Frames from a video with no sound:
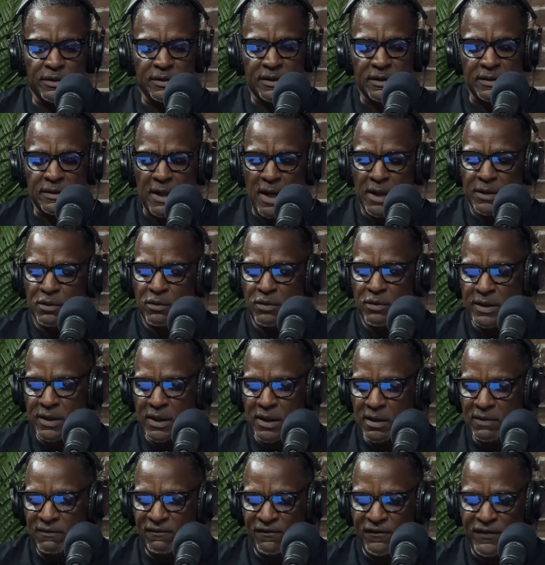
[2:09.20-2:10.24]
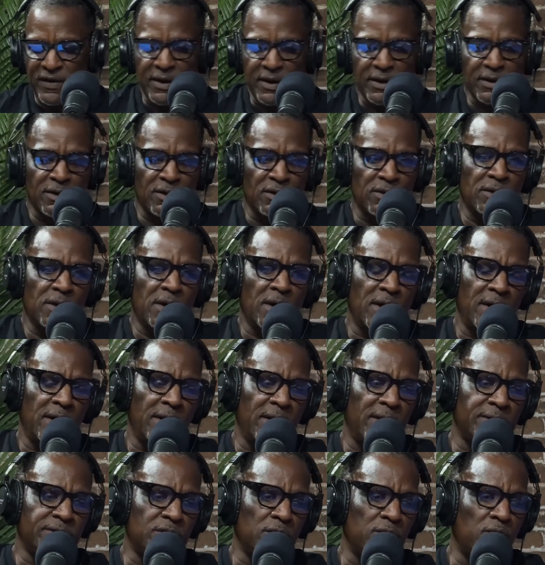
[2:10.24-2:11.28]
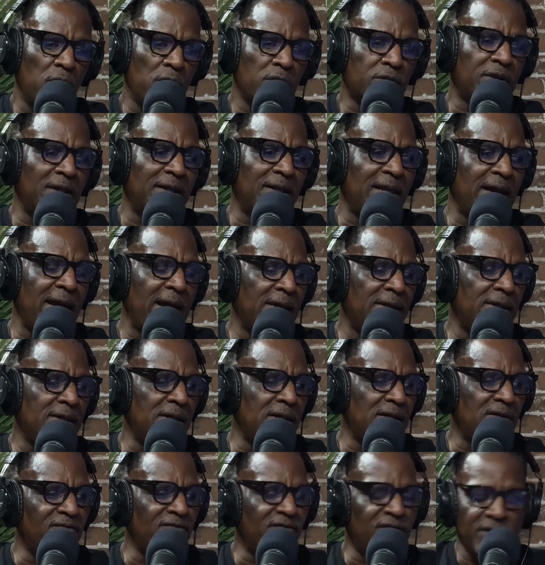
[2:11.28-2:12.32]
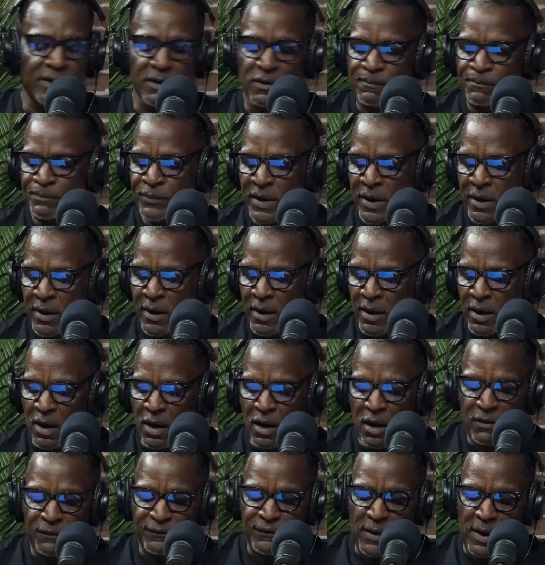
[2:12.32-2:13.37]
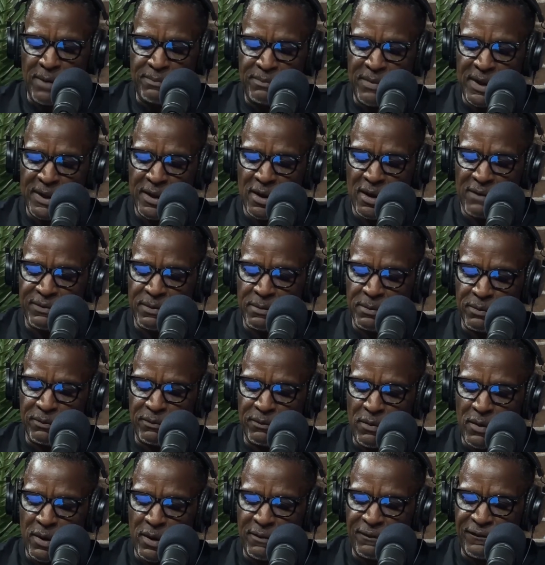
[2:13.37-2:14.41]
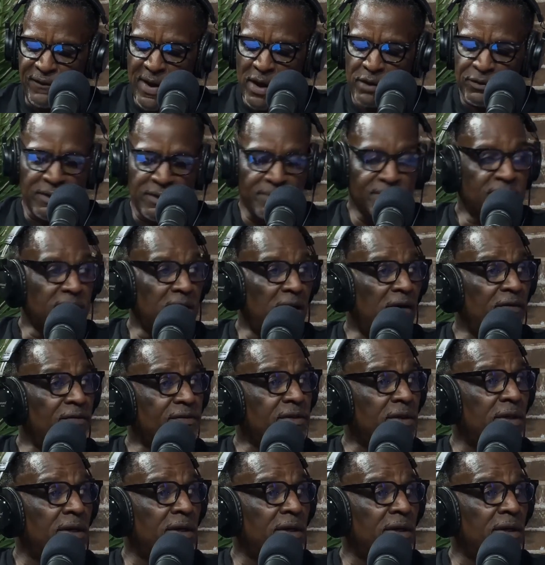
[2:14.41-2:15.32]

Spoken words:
settle in Eatonville, to work the land in Eatonville. And many of them found themselves